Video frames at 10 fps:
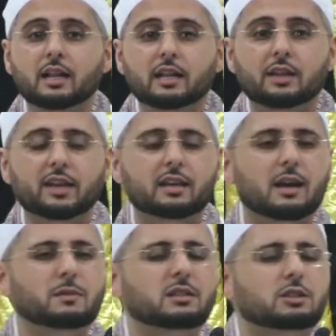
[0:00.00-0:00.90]
and they
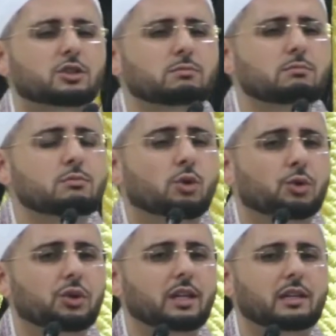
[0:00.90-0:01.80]
come in
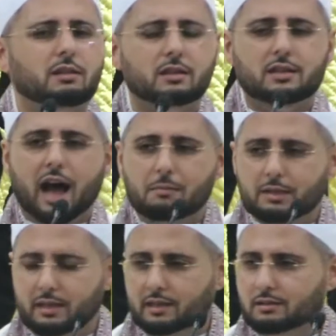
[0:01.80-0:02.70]
smoothly to
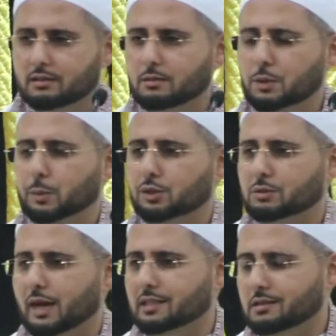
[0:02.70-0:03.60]
dominate people's
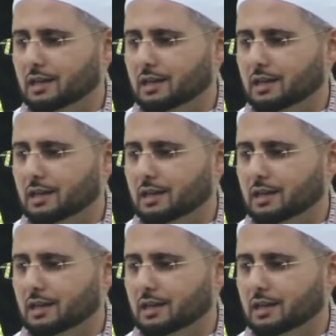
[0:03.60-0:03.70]
mindset,